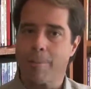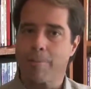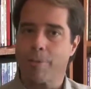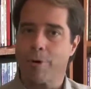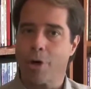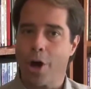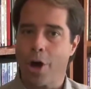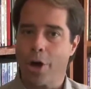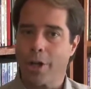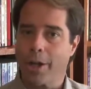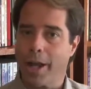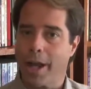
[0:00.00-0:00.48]

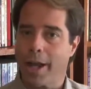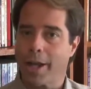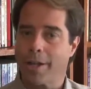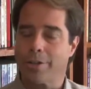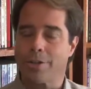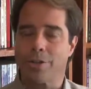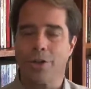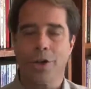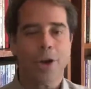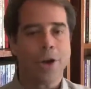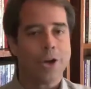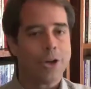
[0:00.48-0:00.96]

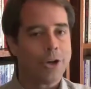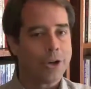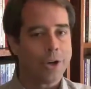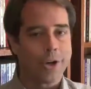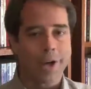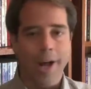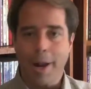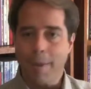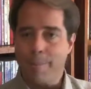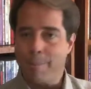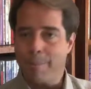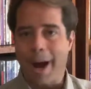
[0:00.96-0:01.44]
broadcast.
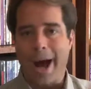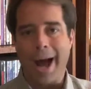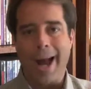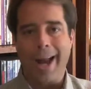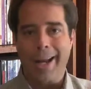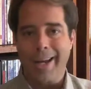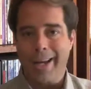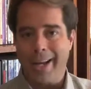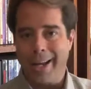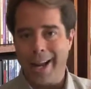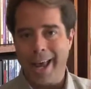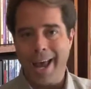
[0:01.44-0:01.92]
You're not
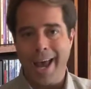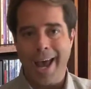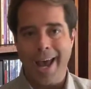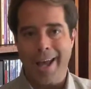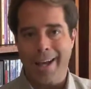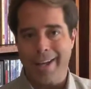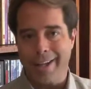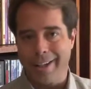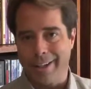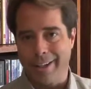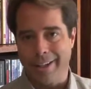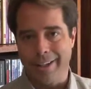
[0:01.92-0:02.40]
buying an
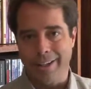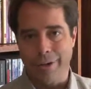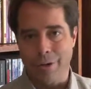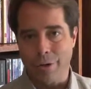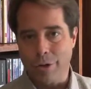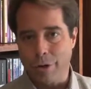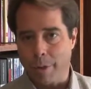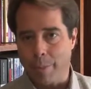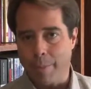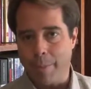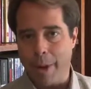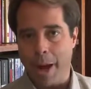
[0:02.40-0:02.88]
ad in the
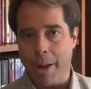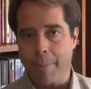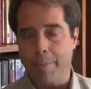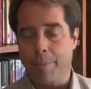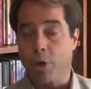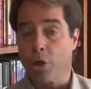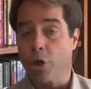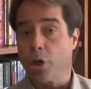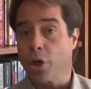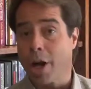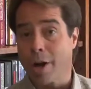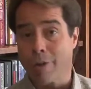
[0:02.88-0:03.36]
local
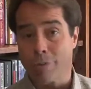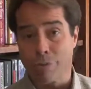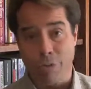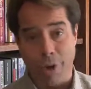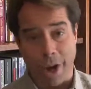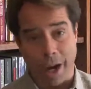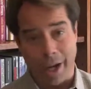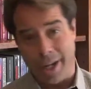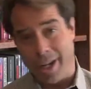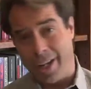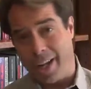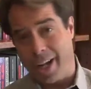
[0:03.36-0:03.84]
paper. You're not
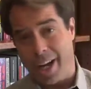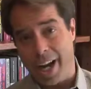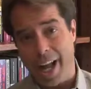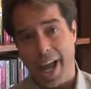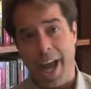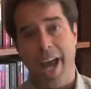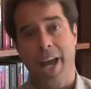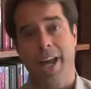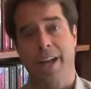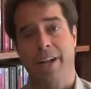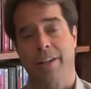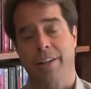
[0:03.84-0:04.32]
running an
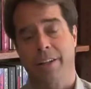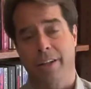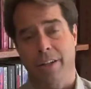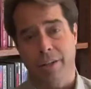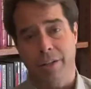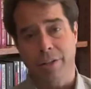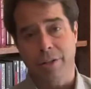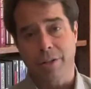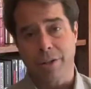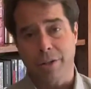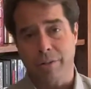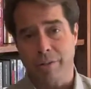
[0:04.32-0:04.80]
ad on the
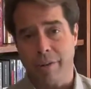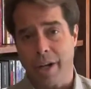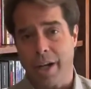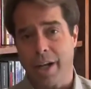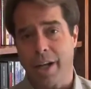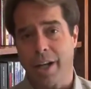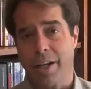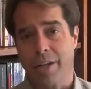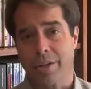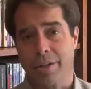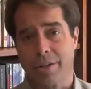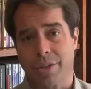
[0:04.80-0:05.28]
local
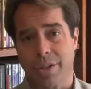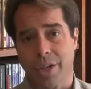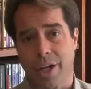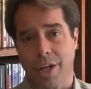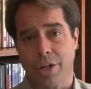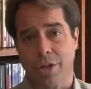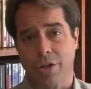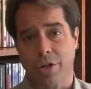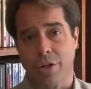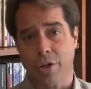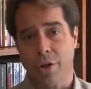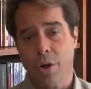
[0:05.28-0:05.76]
radio
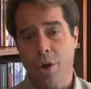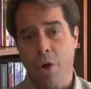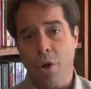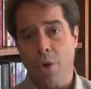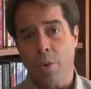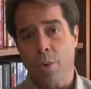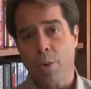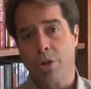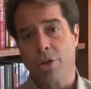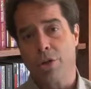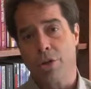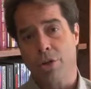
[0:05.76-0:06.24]
station.
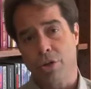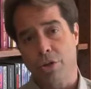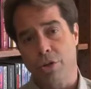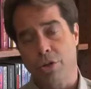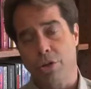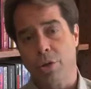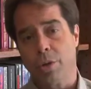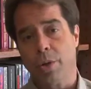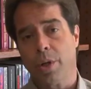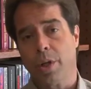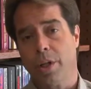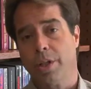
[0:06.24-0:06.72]
What you're
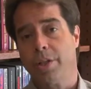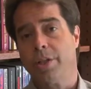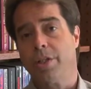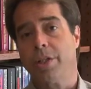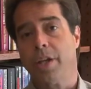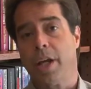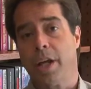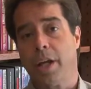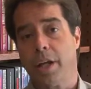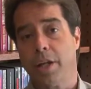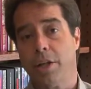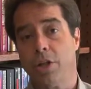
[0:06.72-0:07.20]
doing is
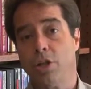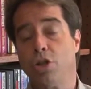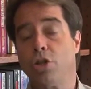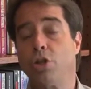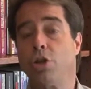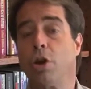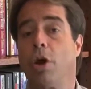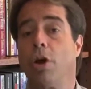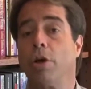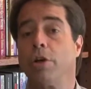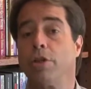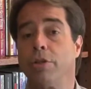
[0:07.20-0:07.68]
taking
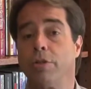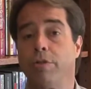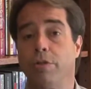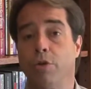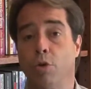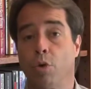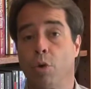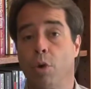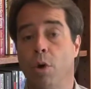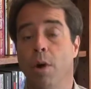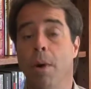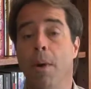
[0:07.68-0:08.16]
charge of
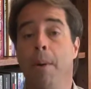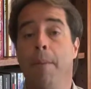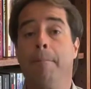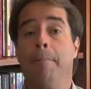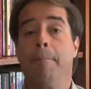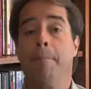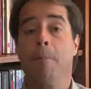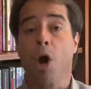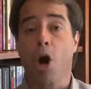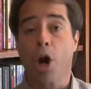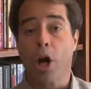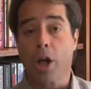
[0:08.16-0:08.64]
your
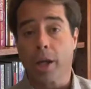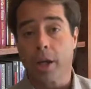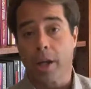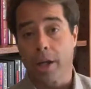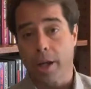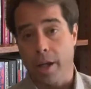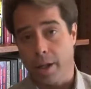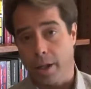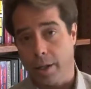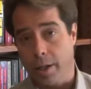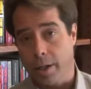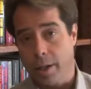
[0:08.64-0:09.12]

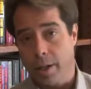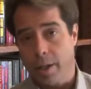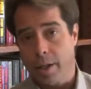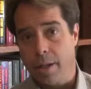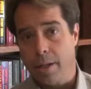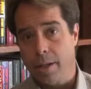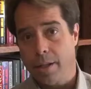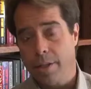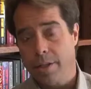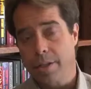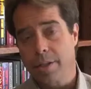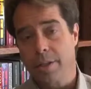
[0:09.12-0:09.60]
marketing.
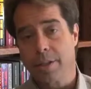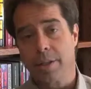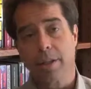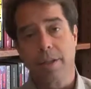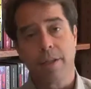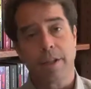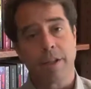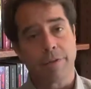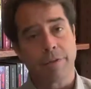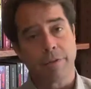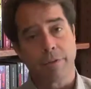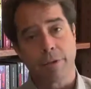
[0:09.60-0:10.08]
This is the
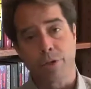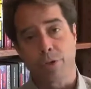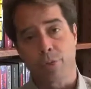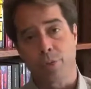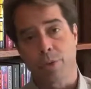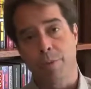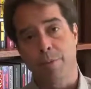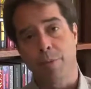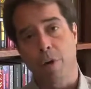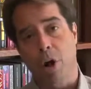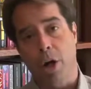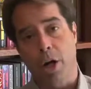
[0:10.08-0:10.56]
difference
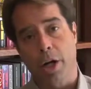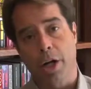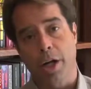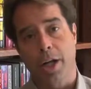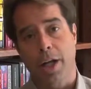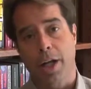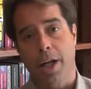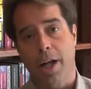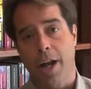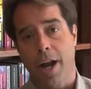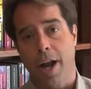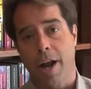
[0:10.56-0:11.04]
between
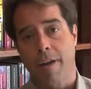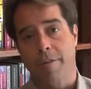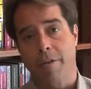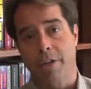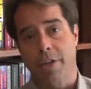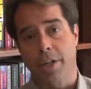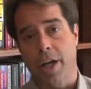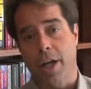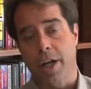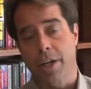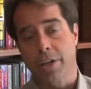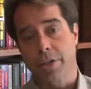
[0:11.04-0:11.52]
marketing and
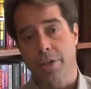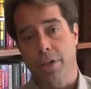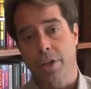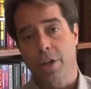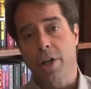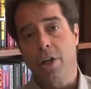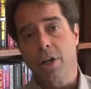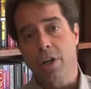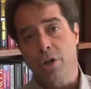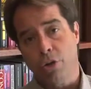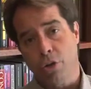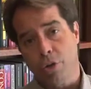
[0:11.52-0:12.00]
advertising.
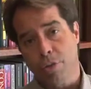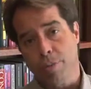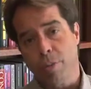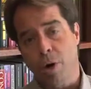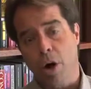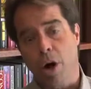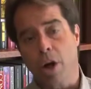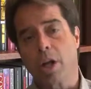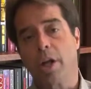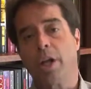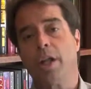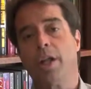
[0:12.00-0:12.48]
You're
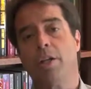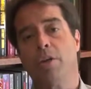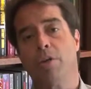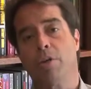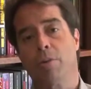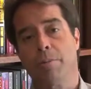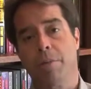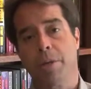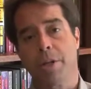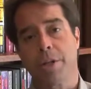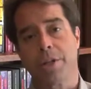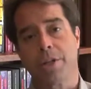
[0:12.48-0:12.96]
marketing
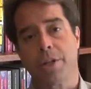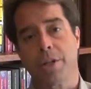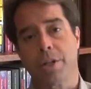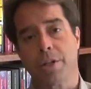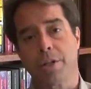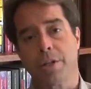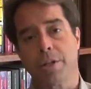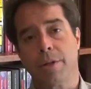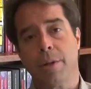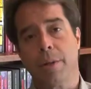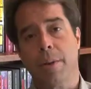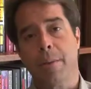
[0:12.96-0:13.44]
your
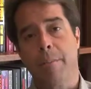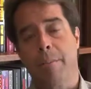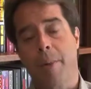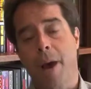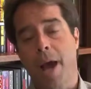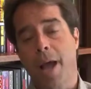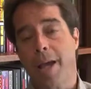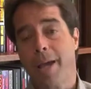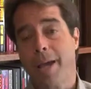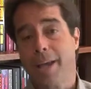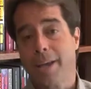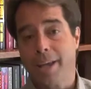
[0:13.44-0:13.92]
business
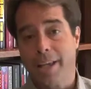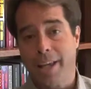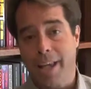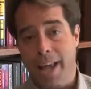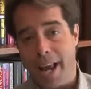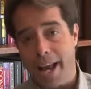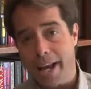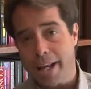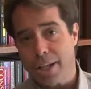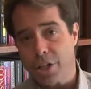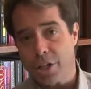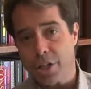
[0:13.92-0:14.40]
by
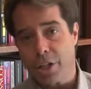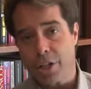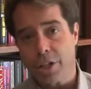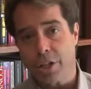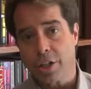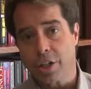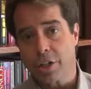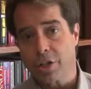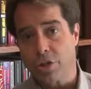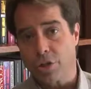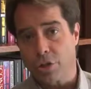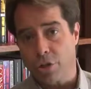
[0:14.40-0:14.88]

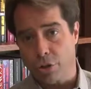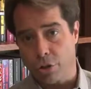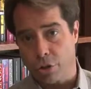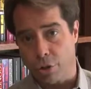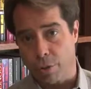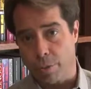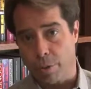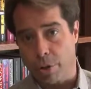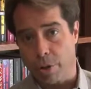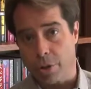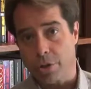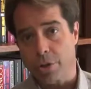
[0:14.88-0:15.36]
engaging
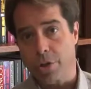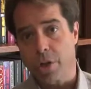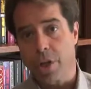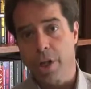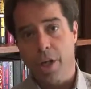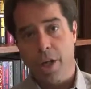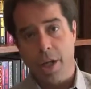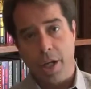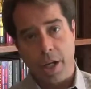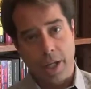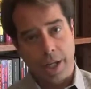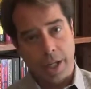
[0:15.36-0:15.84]
consumers,
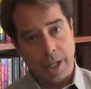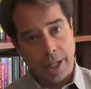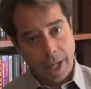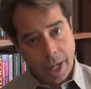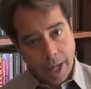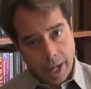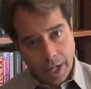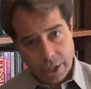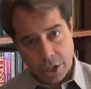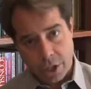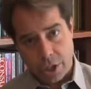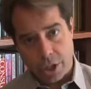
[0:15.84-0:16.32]

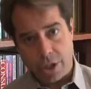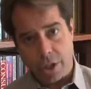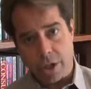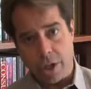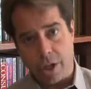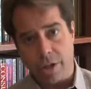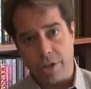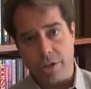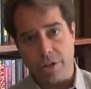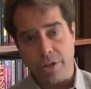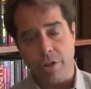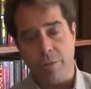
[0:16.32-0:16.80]
engaging
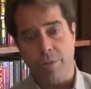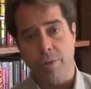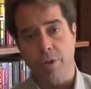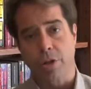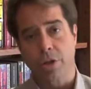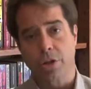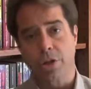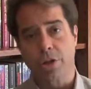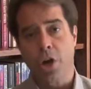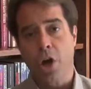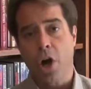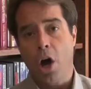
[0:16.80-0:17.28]

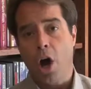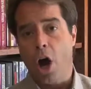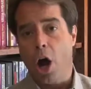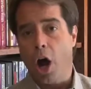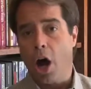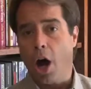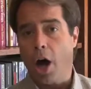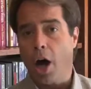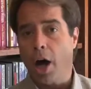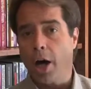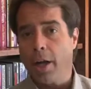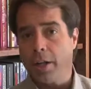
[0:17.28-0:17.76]
customers
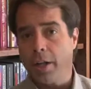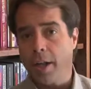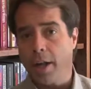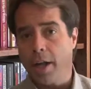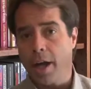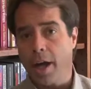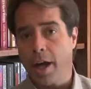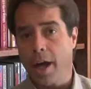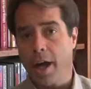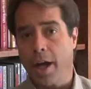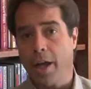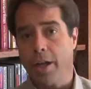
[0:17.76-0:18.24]

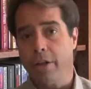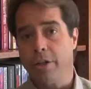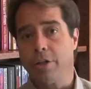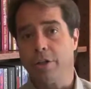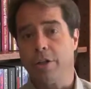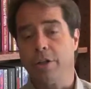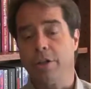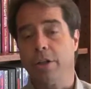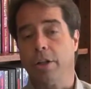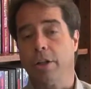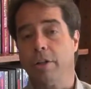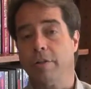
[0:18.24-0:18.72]
online
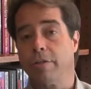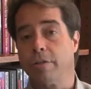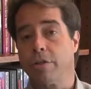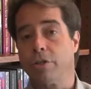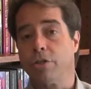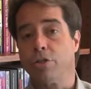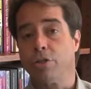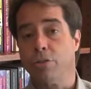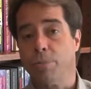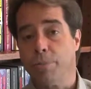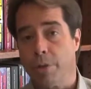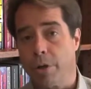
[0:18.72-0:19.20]
to deliver
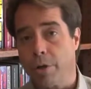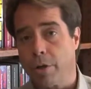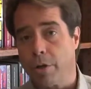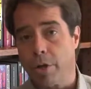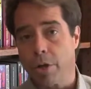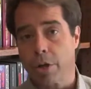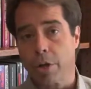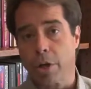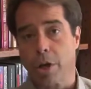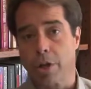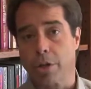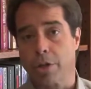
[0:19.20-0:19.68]

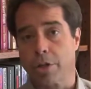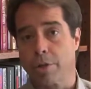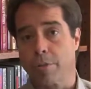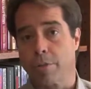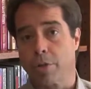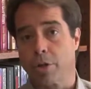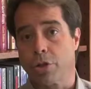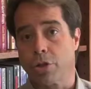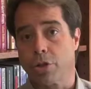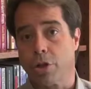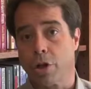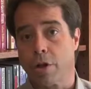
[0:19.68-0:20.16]
superior
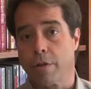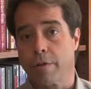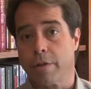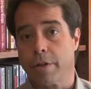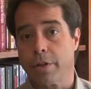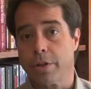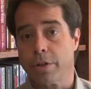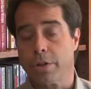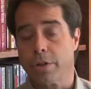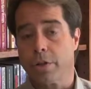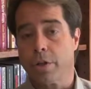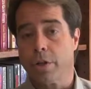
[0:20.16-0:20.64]
customer
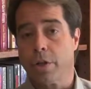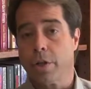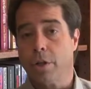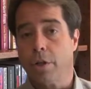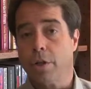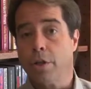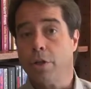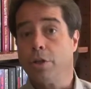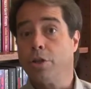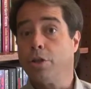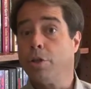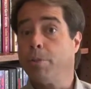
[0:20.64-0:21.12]
service,
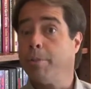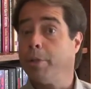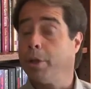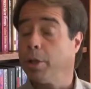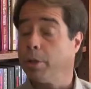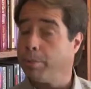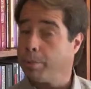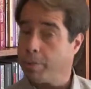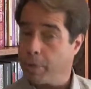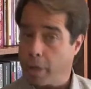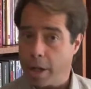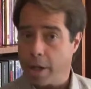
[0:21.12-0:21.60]
to
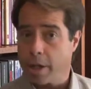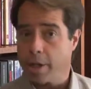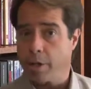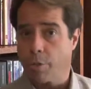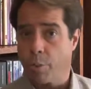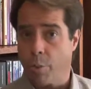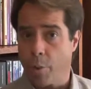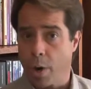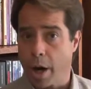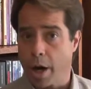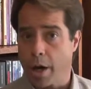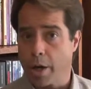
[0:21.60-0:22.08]
build brand
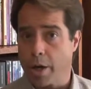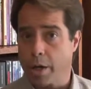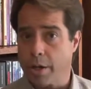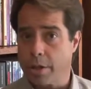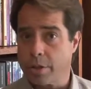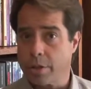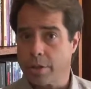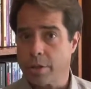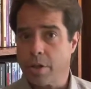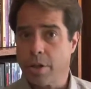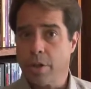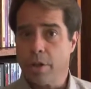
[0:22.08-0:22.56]

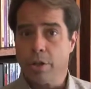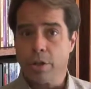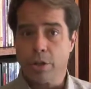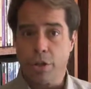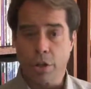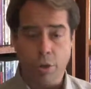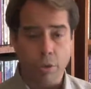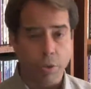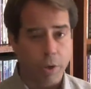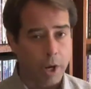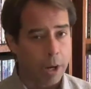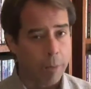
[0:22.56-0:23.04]
awareness,
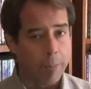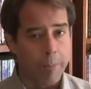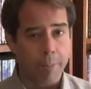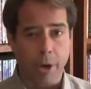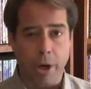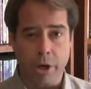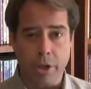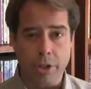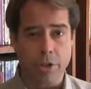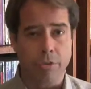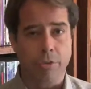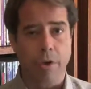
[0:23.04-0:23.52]
to create
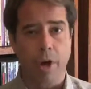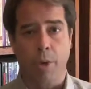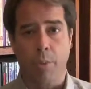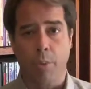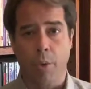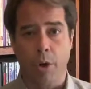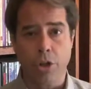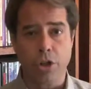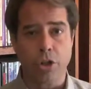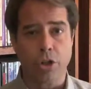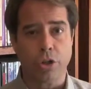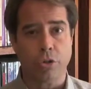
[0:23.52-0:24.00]
buzz around
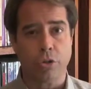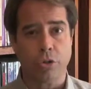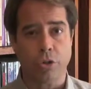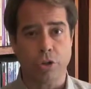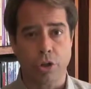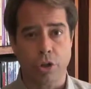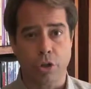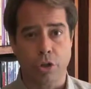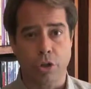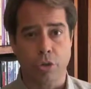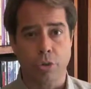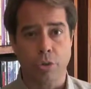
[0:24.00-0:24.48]
what you
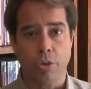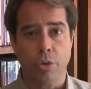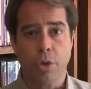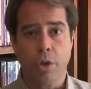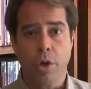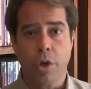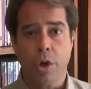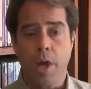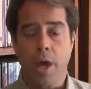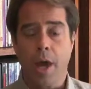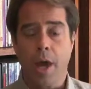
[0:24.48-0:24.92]
do,